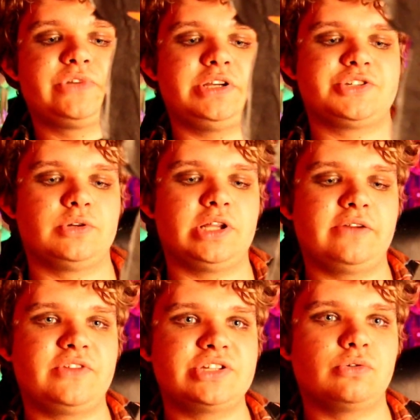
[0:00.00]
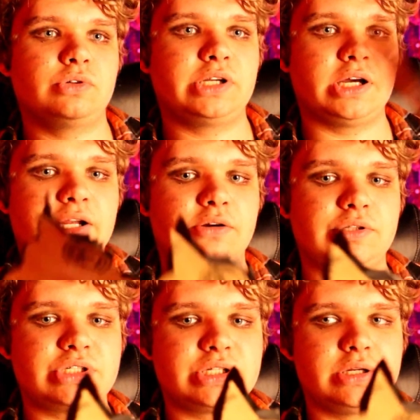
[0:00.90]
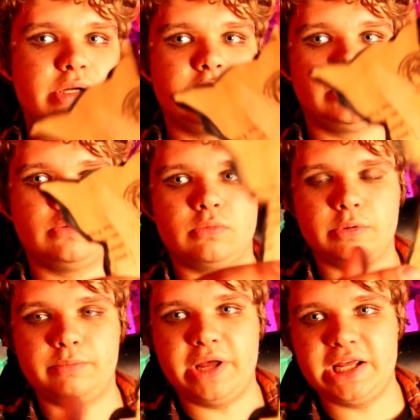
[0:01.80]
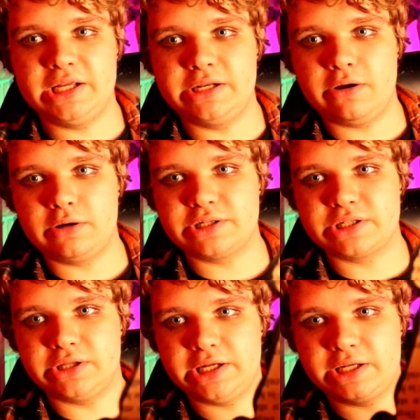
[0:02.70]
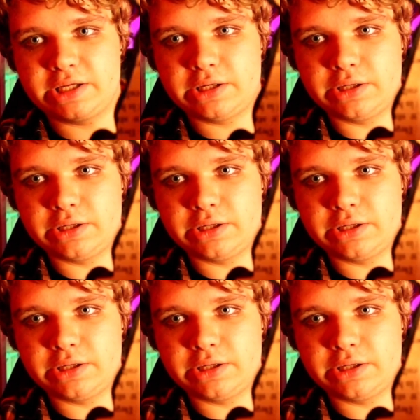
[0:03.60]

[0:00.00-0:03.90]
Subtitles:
So a lot of these old cutouts were made onto like